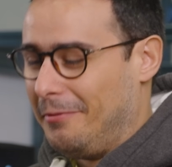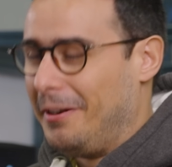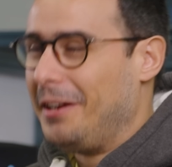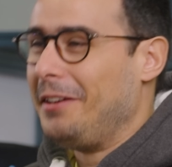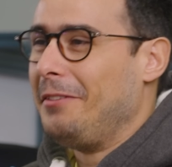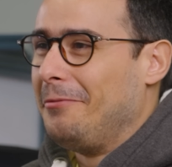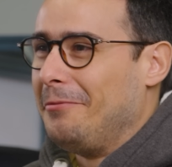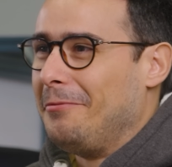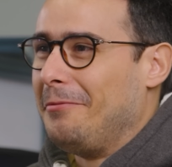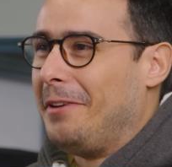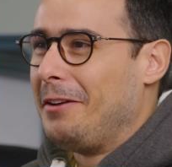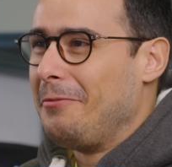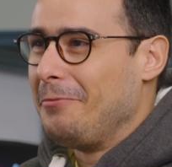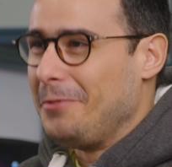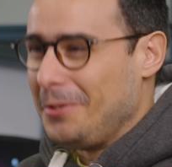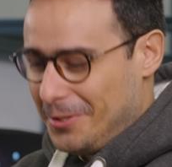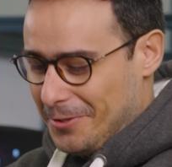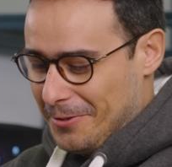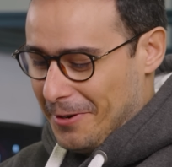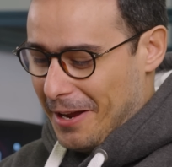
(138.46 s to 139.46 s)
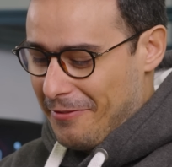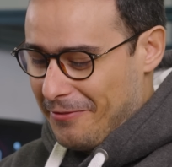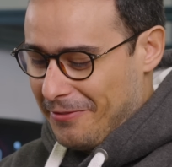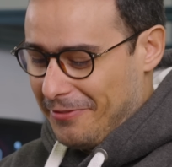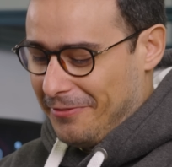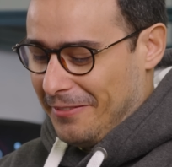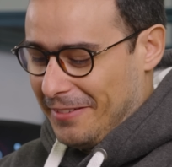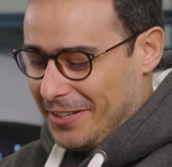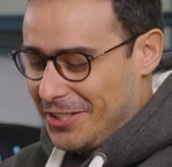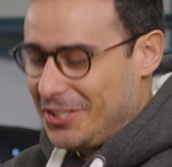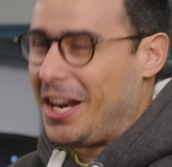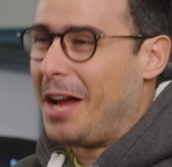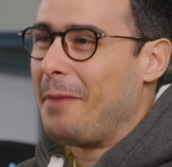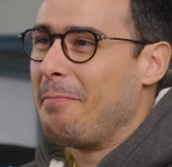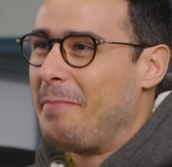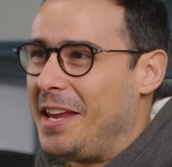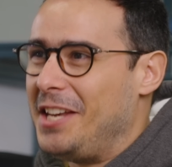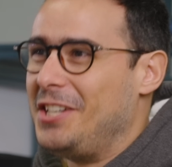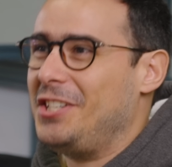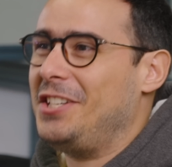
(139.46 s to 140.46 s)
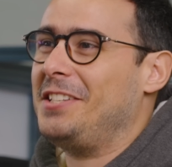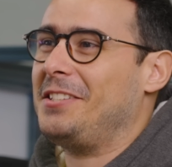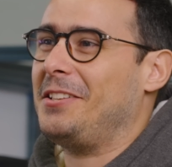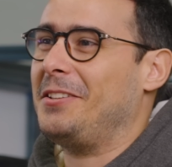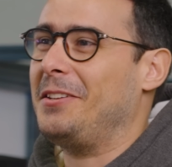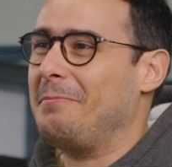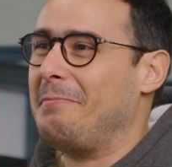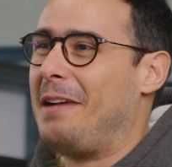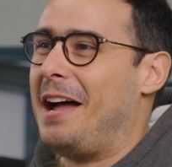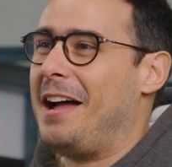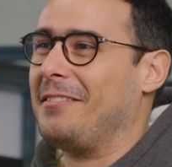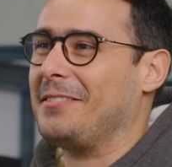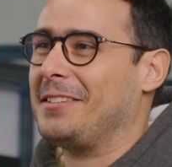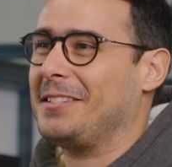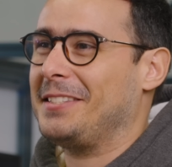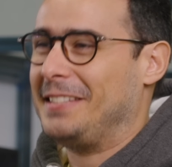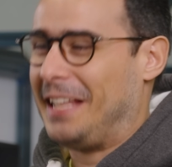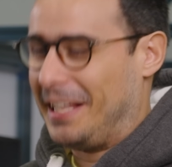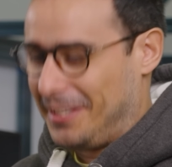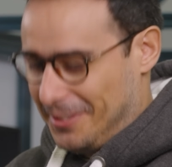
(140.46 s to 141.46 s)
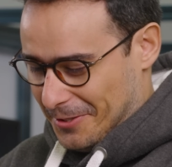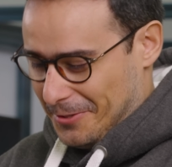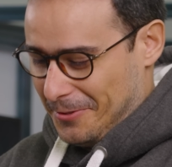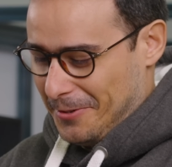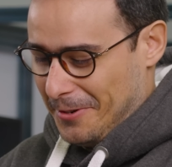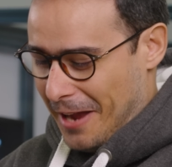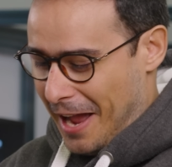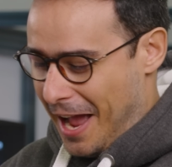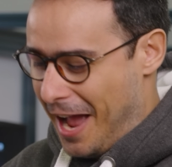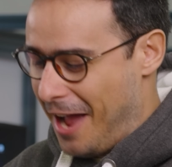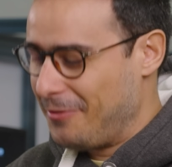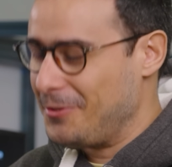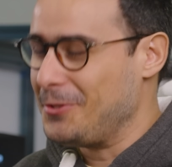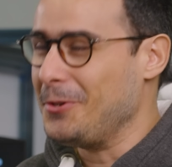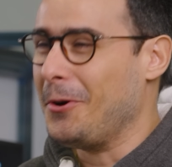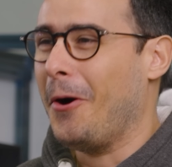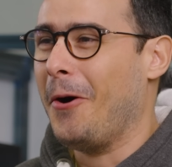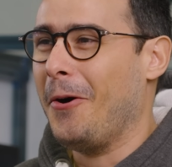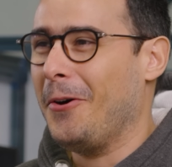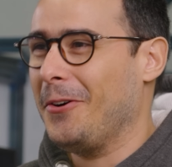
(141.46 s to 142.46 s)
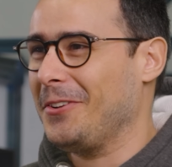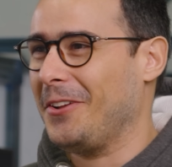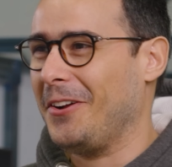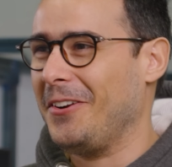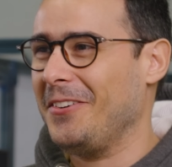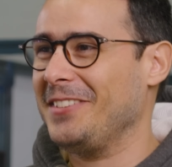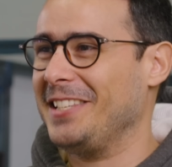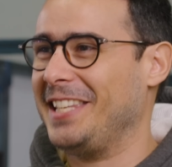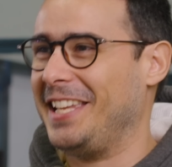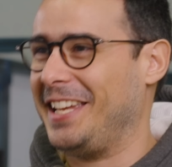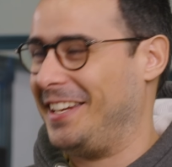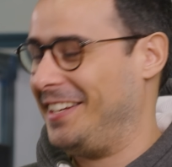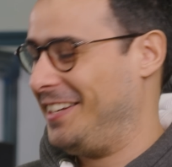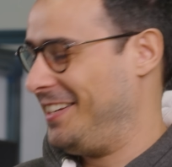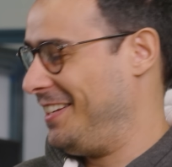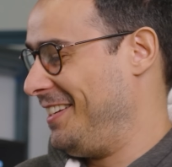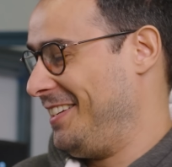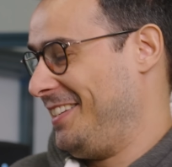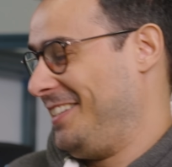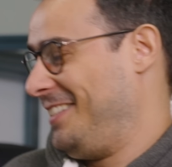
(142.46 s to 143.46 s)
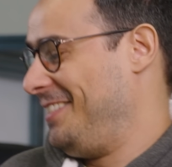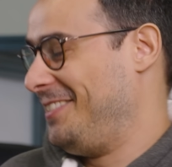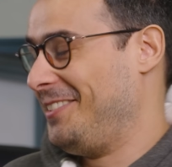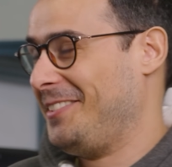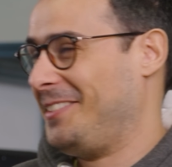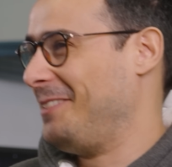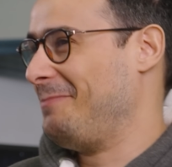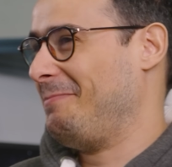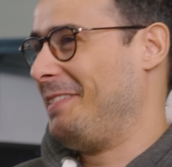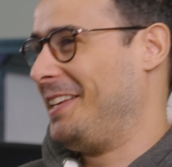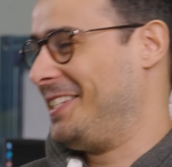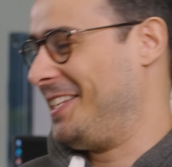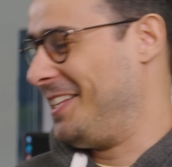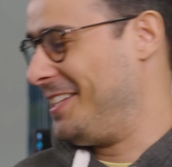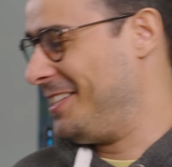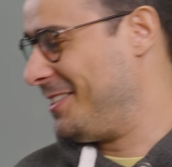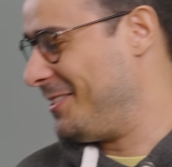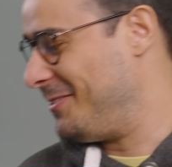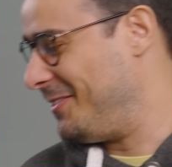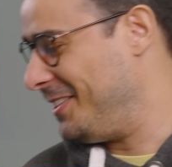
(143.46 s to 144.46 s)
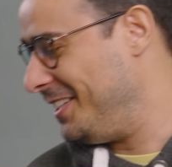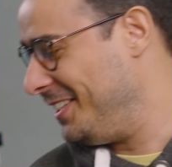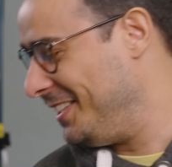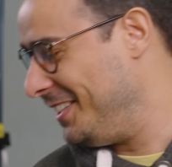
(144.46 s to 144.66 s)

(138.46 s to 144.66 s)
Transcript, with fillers: why, why would you have sharp edges on the mouse that you have to hold all day? Doesn't make sense to me.